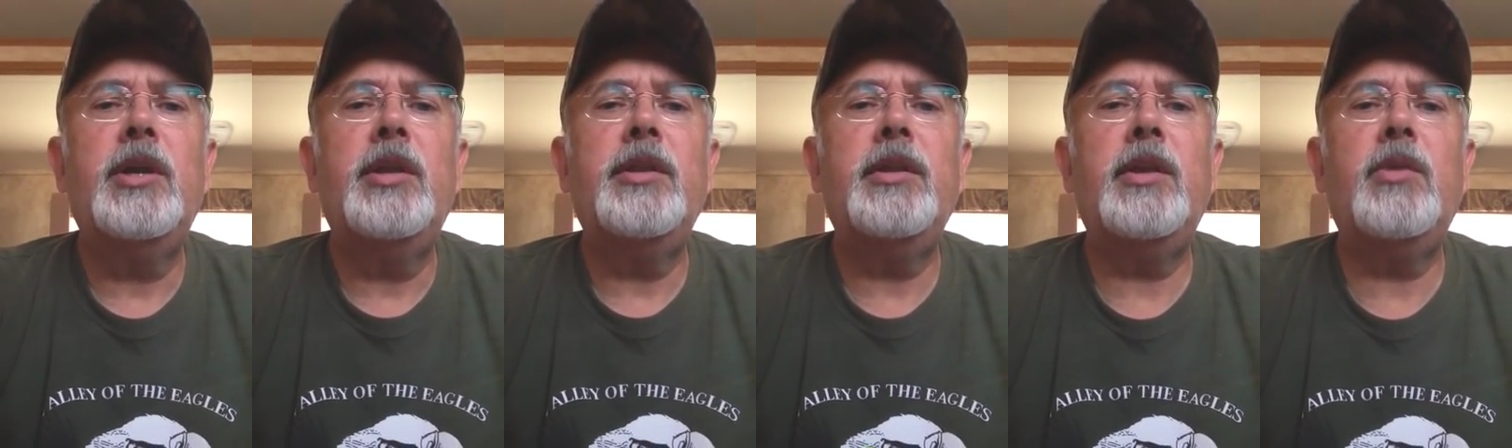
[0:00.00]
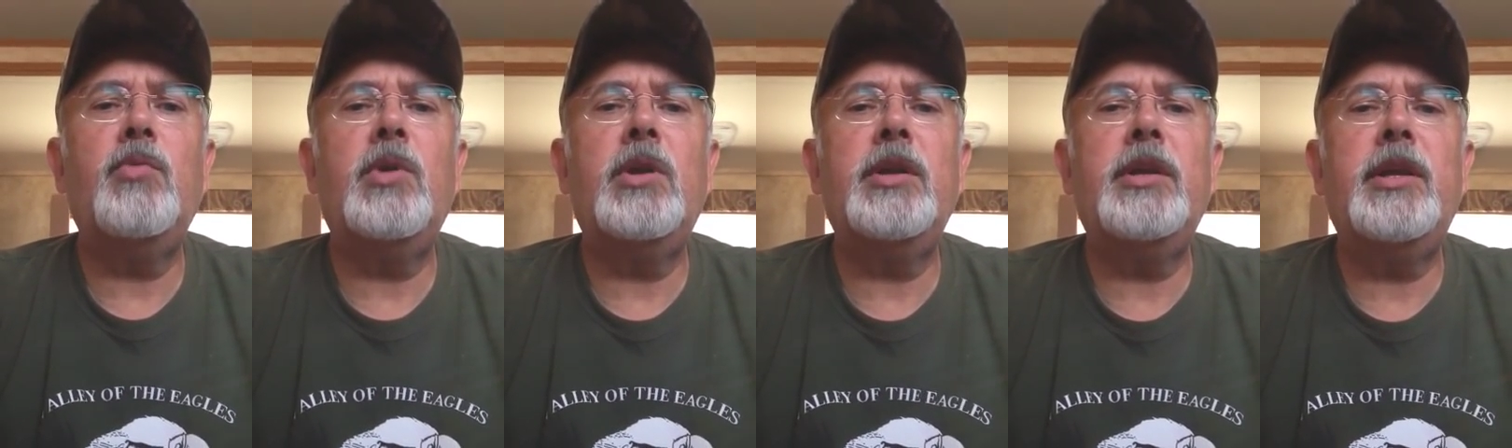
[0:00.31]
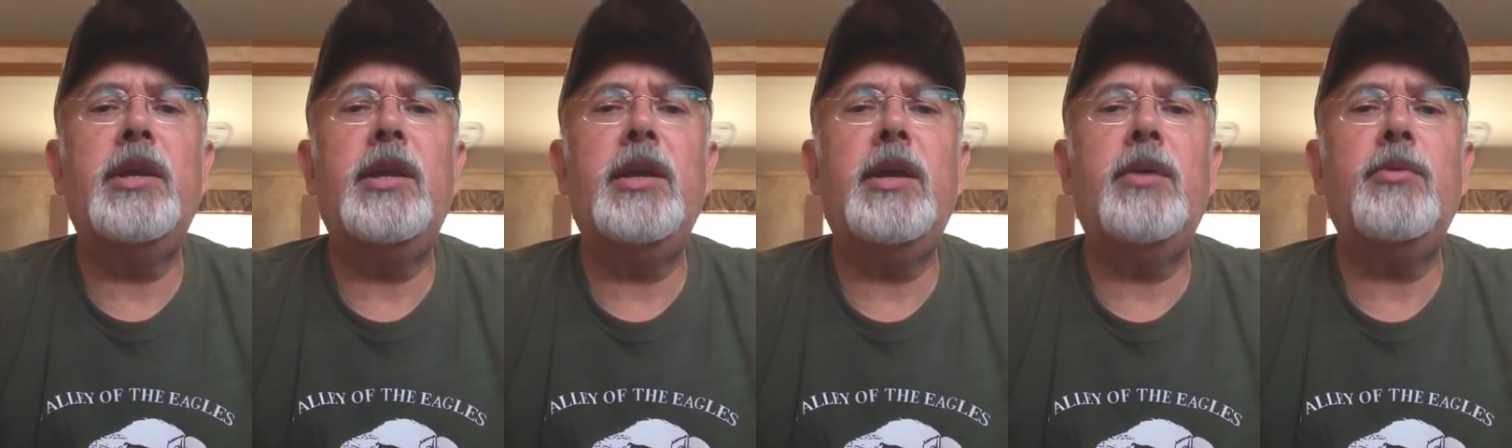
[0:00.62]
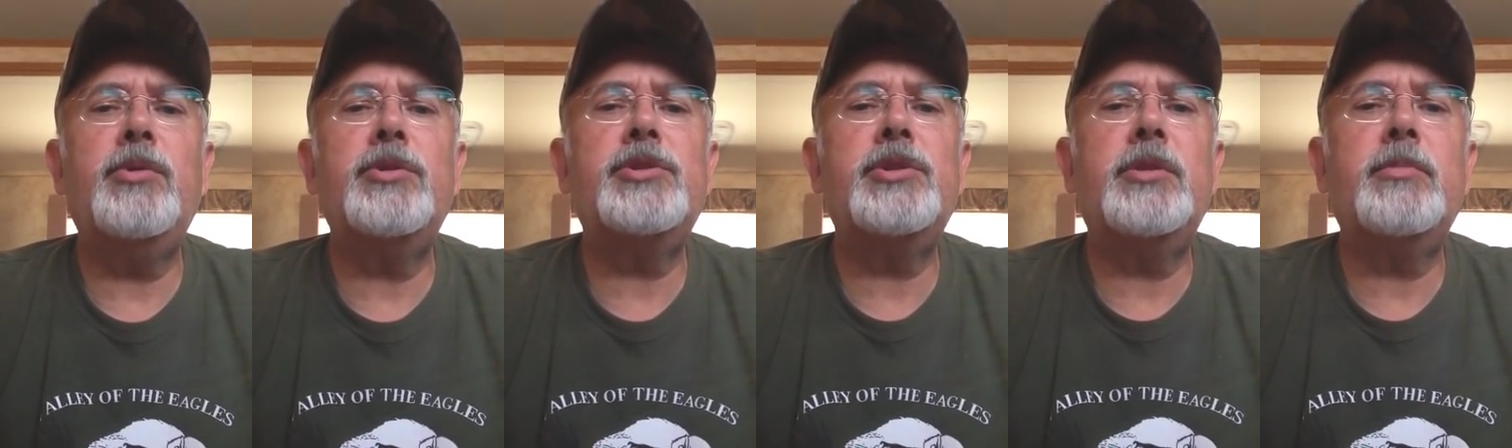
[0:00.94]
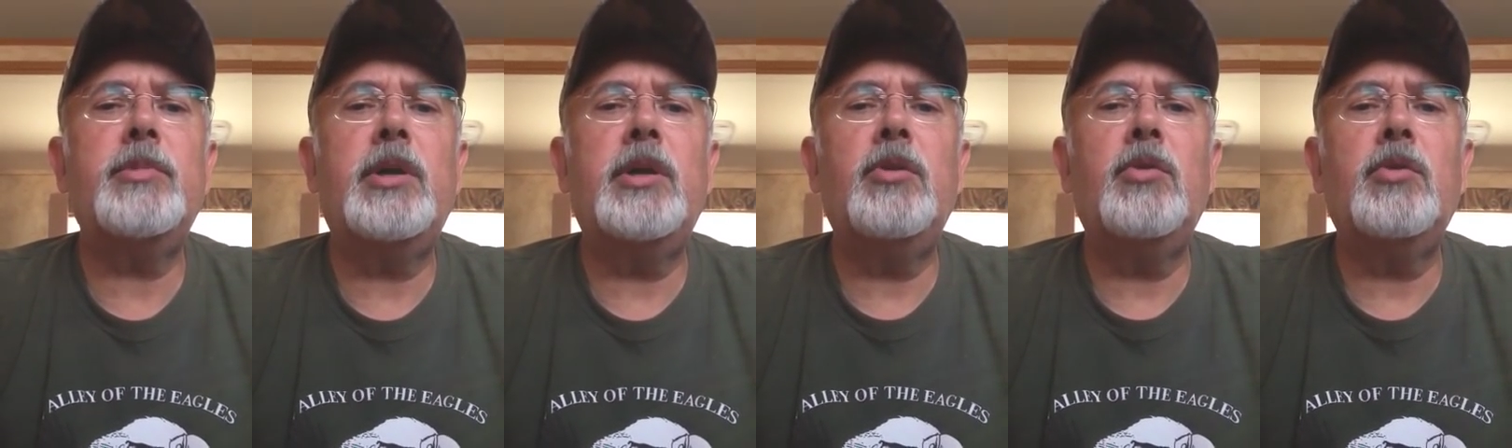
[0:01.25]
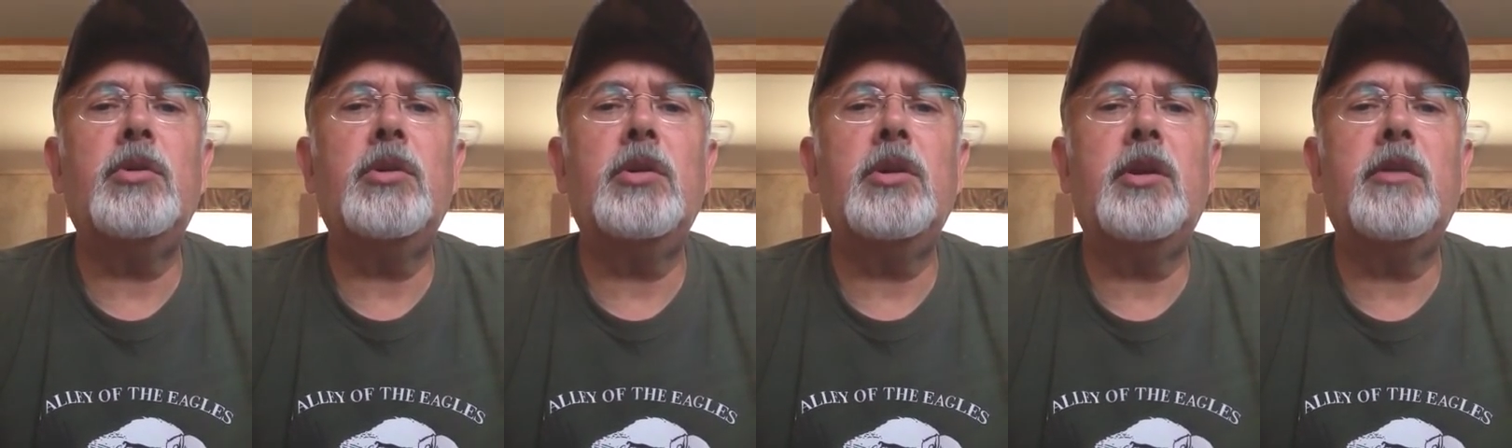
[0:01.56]
Then one day I was in my
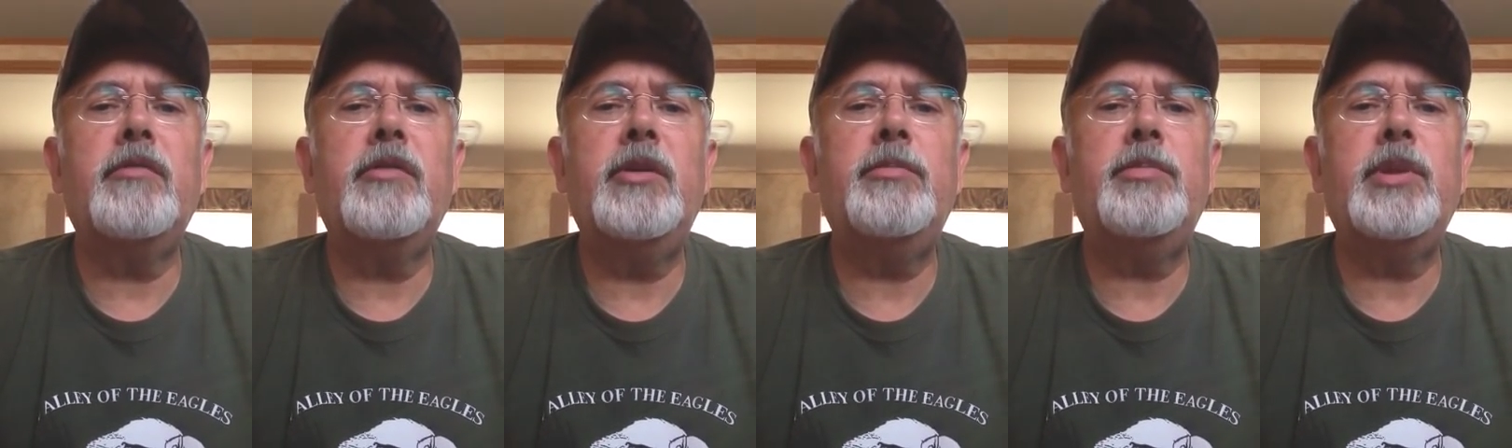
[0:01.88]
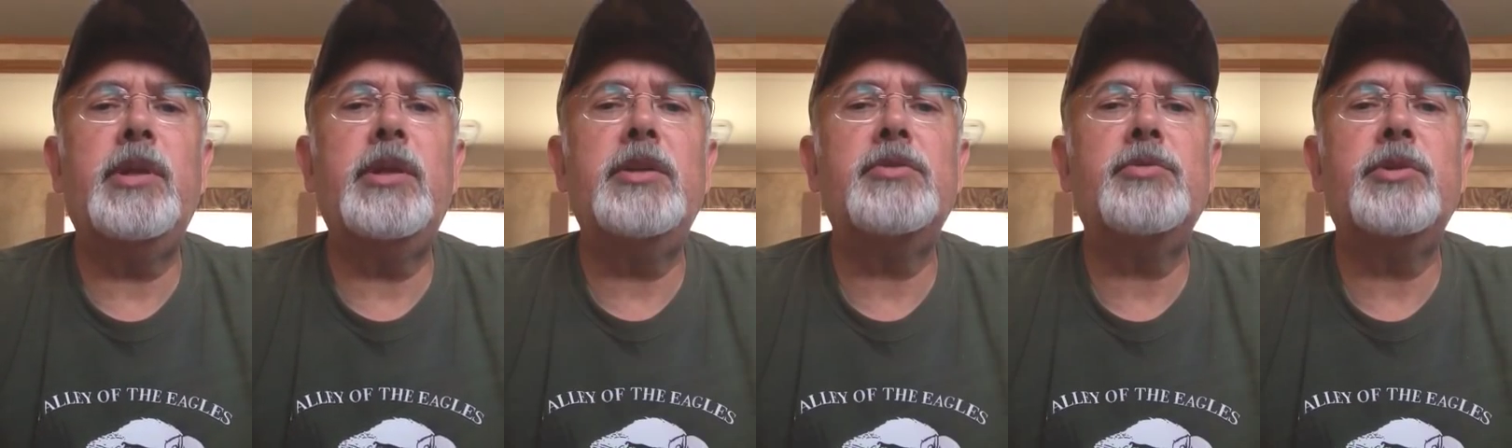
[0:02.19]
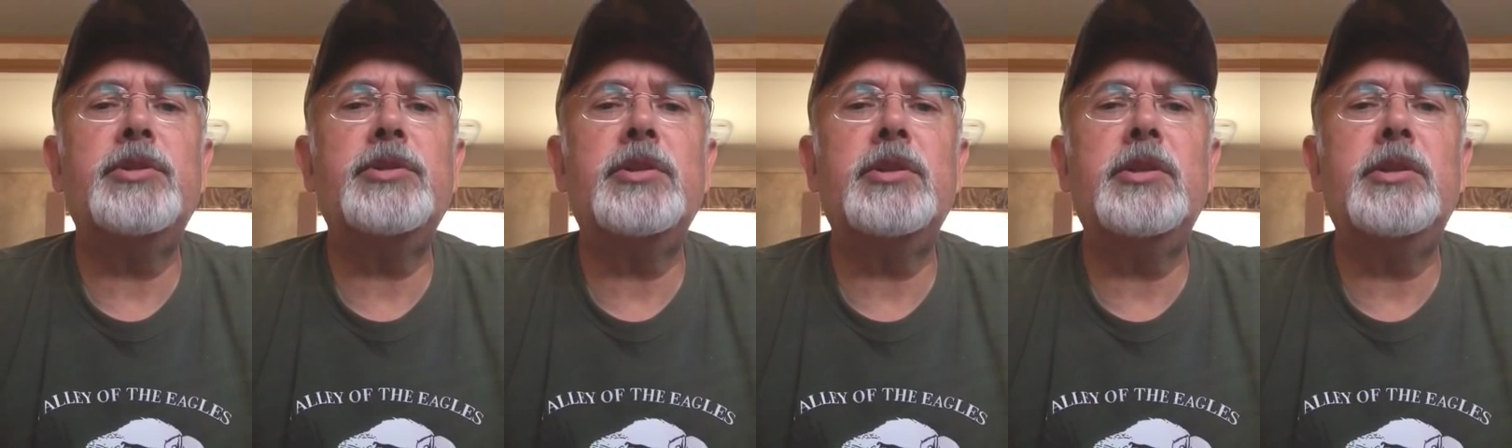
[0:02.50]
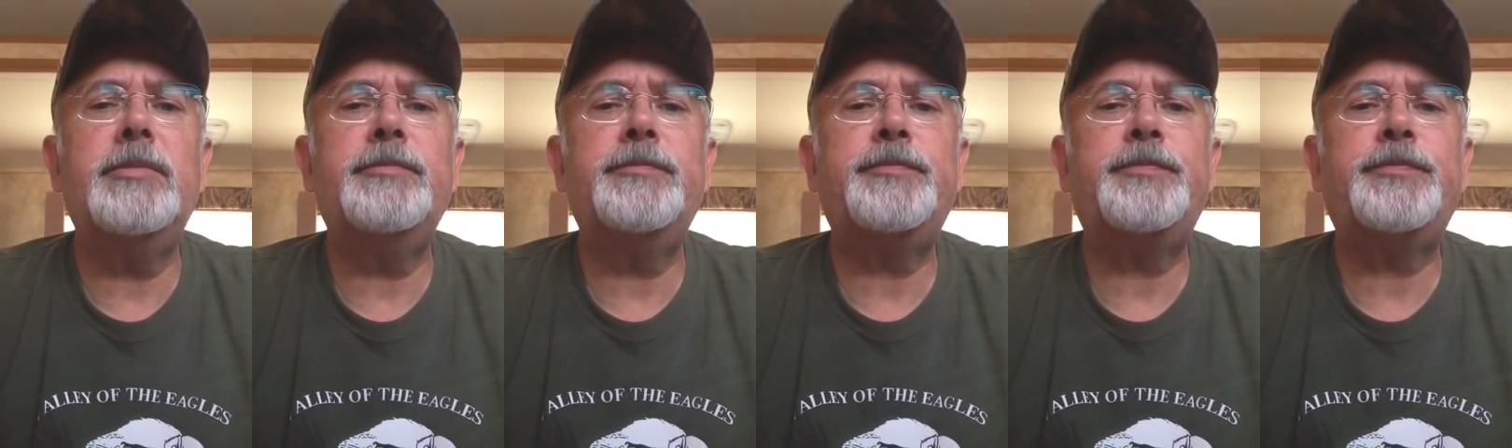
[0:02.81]
local RV place recently